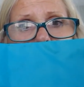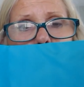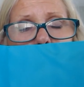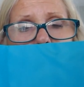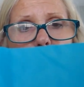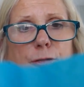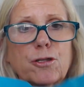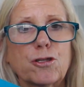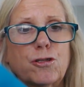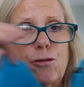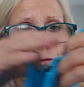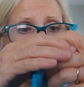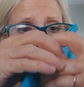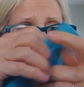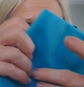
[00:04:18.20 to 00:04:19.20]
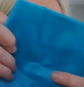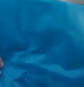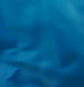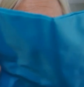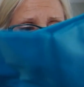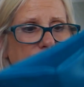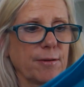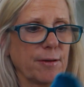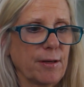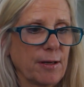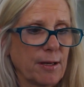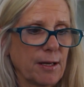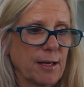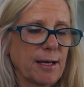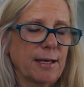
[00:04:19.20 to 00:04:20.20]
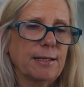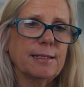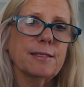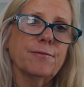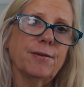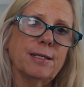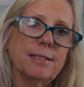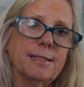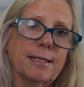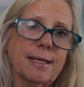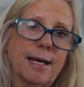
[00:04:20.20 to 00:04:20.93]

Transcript: 2 pairs of shoes in there. And let's face it,